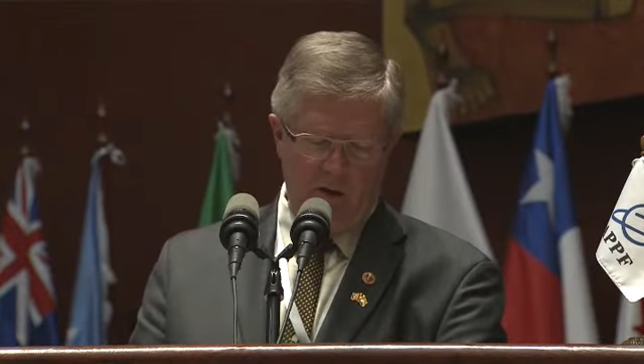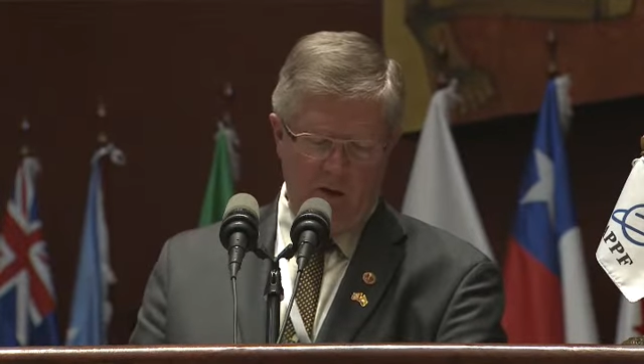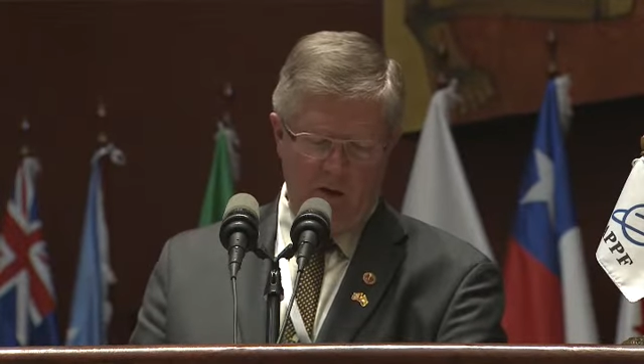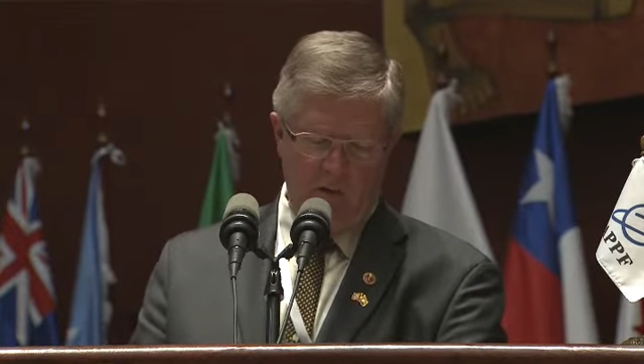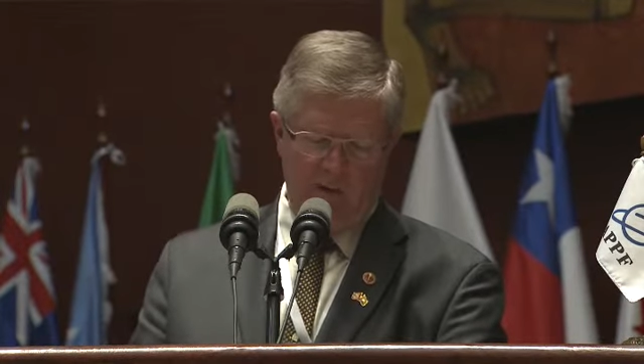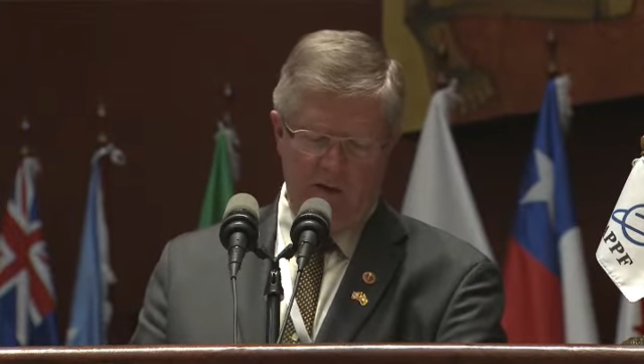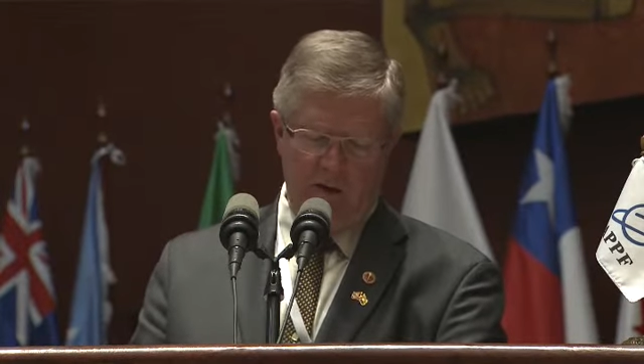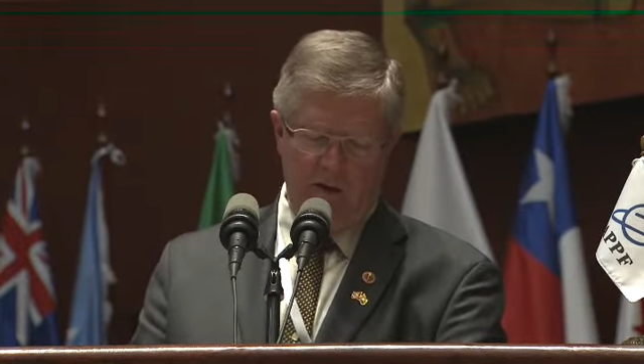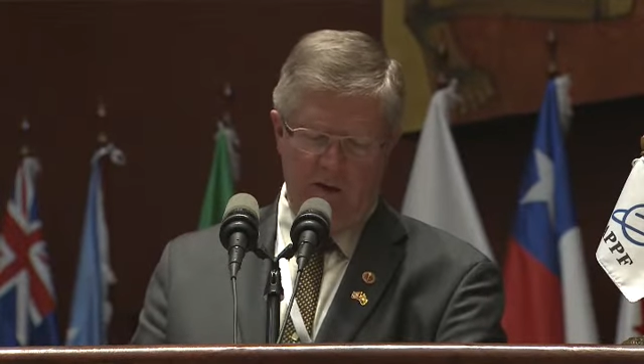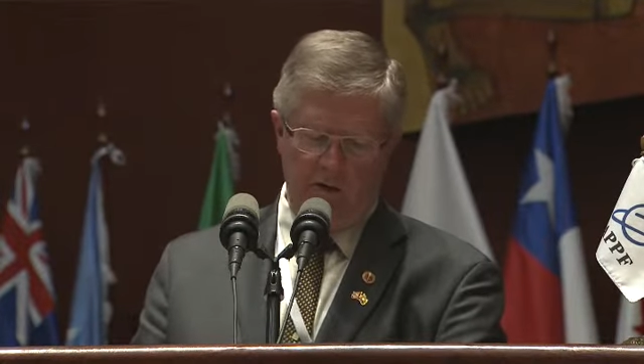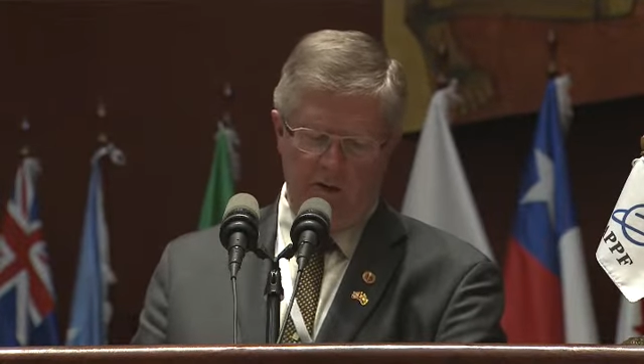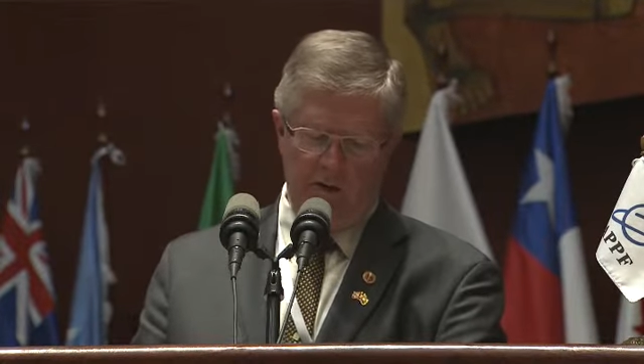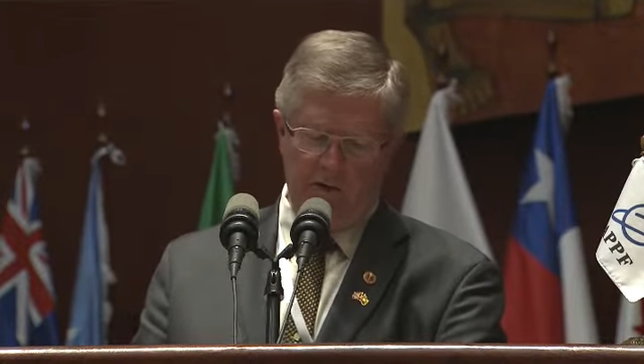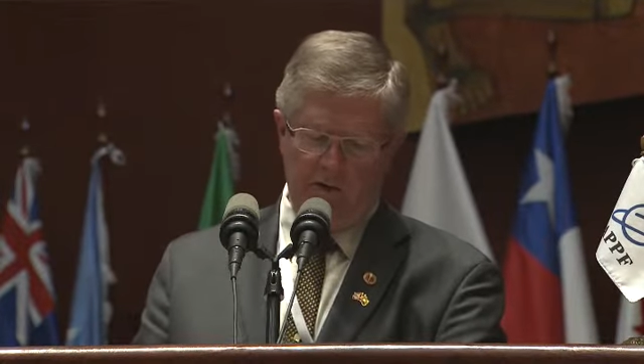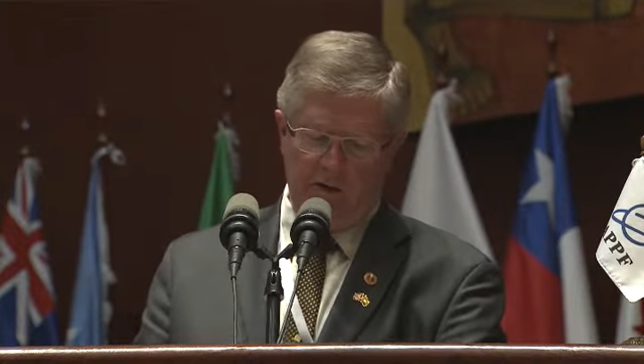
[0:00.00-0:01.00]
Over the
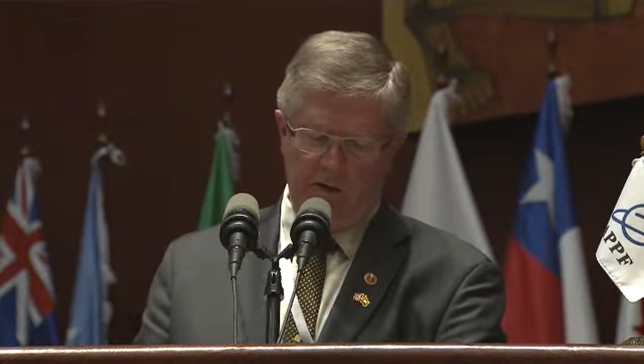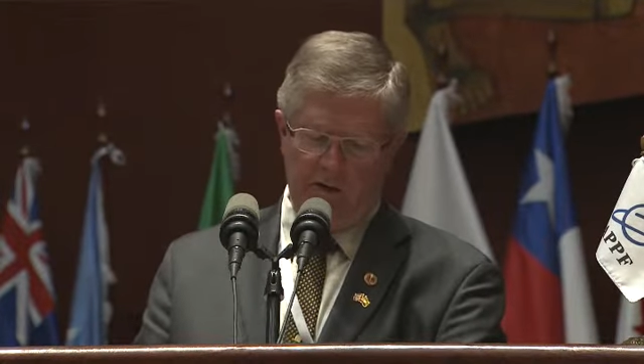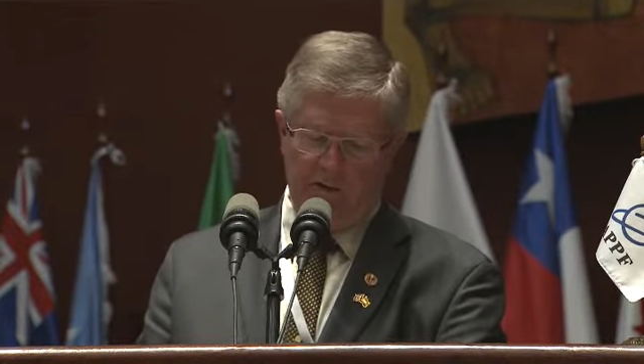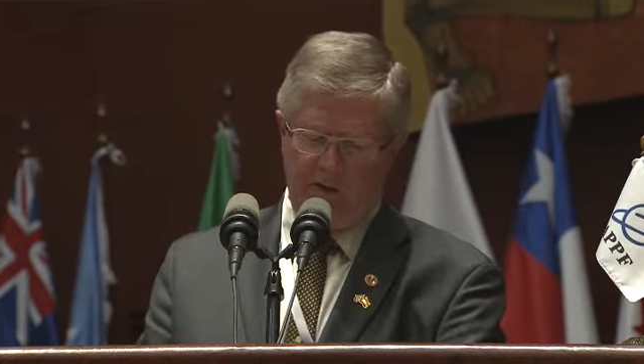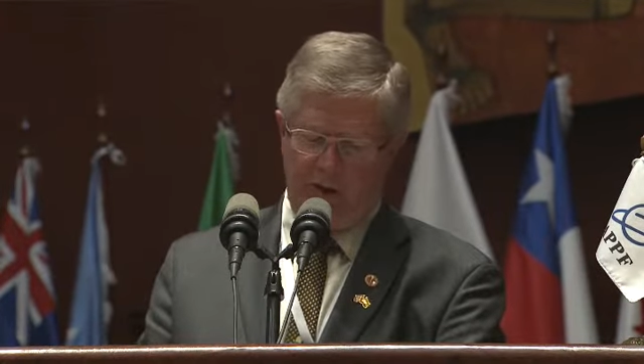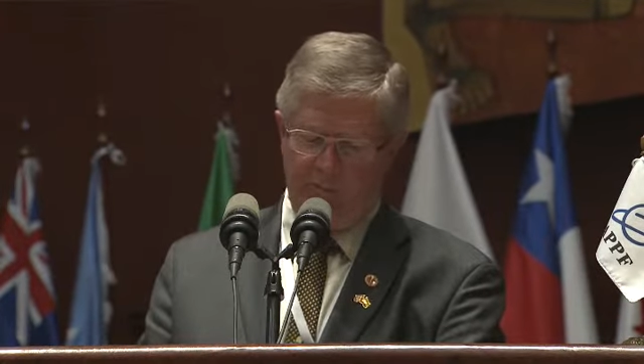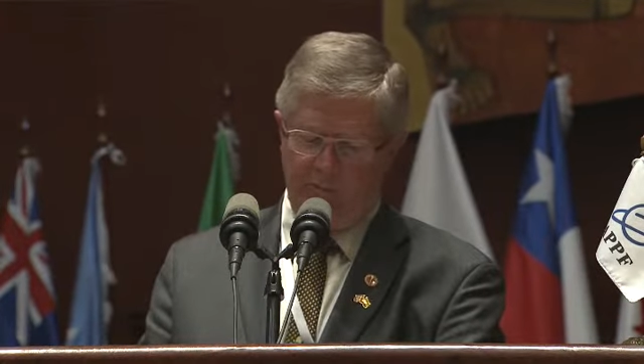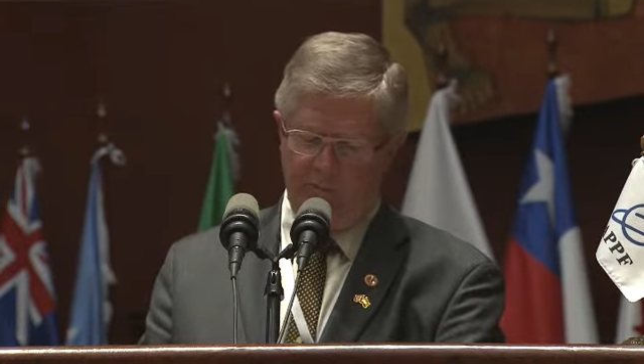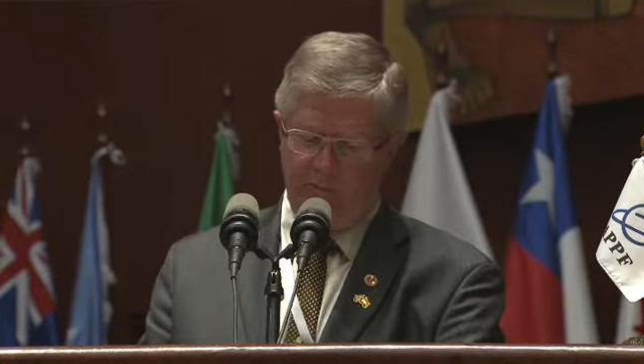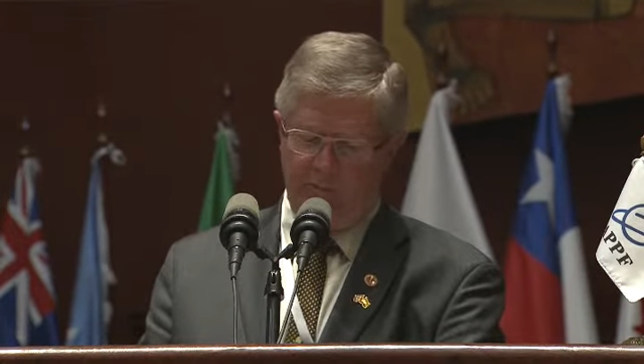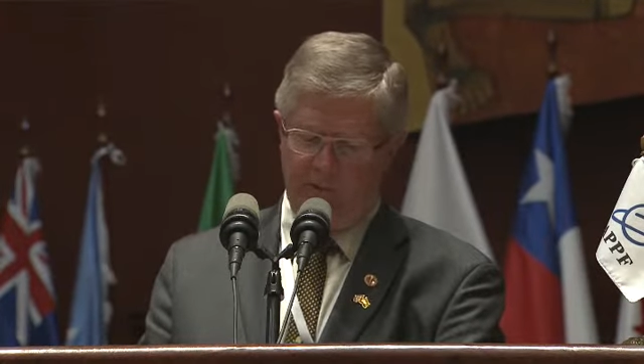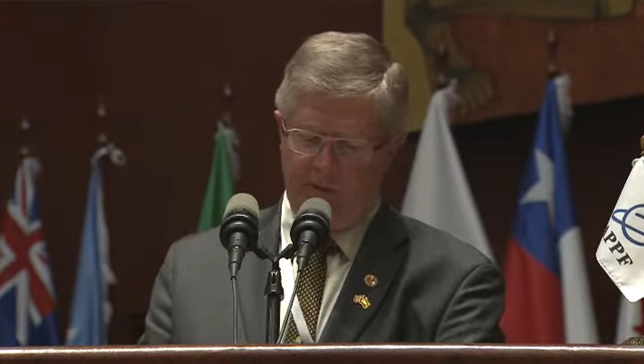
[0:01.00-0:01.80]
years, steps have been